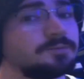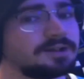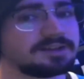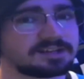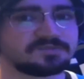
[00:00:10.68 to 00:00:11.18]
my
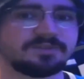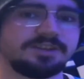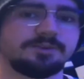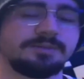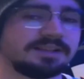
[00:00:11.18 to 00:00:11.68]
last
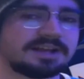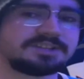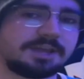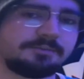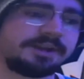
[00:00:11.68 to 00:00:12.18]
video, my
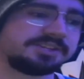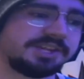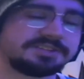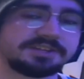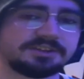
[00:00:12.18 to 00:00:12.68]
last game reaction
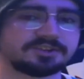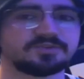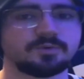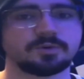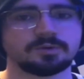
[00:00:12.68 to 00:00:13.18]
against the Canucks
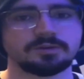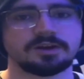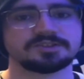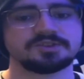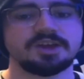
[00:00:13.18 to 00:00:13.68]
4-0
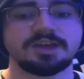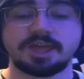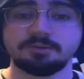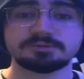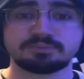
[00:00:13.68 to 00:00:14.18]
loss,
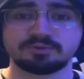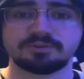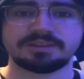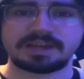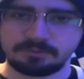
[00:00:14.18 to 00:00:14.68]
it was
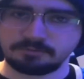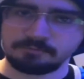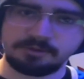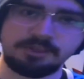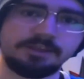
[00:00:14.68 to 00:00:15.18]
brutal, and I went
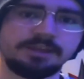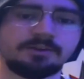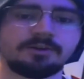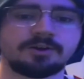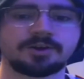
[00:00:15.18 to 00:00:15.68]
really in
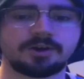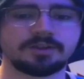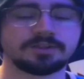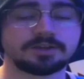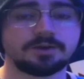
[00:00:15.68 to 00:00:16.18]
hard
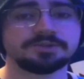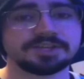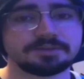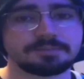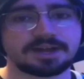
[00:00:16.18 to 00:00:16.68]
on the
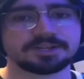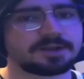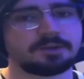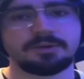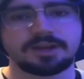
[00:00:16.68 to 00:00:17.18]
coaching, the
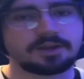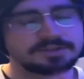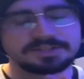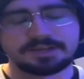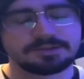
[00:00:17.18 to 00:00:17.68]
management. I went in on the
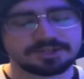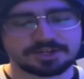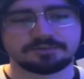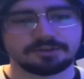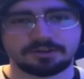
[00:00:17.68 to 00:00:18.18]
team in
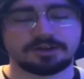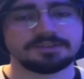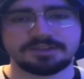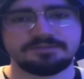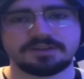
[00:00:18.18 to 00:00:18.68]
general, a lot of
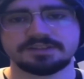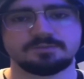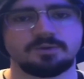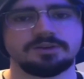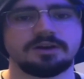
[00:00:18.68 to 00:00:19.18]
the defense
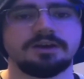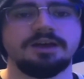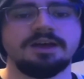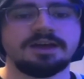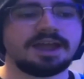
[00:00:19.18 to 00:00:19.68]
and whatnot.
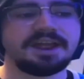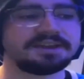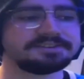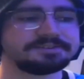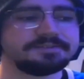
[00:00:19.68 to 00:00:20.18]

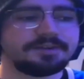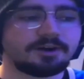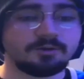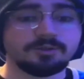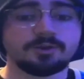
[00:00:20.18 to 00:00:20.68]
And
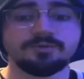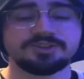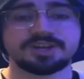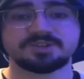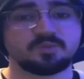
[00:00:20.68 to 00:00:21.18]
although the
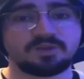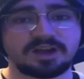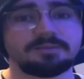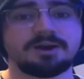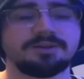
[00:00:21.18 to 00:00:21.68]
Jets
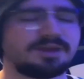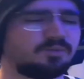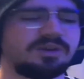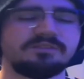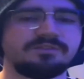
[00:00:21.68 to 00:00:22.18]
come out
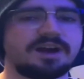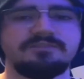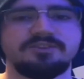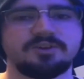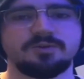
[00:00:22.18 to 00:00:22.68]
and win
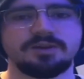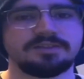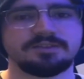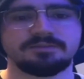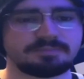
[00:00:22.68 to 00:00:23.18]
5-2
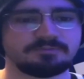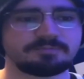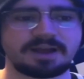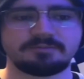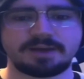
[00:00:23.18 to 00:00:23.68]
in the
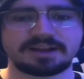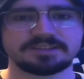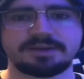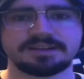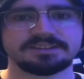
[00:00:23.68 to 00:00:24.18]

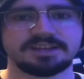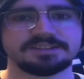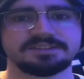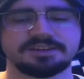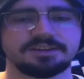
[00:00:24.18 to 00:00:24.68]
back-to-backs
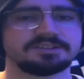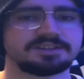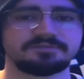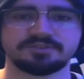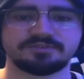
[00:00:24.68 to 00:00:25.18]
against the Canucks
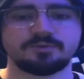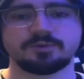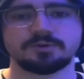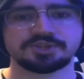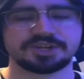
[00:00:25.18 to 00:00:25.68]
after the
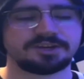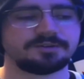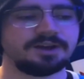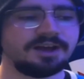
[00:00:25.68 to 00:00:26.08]
4-0 shutout,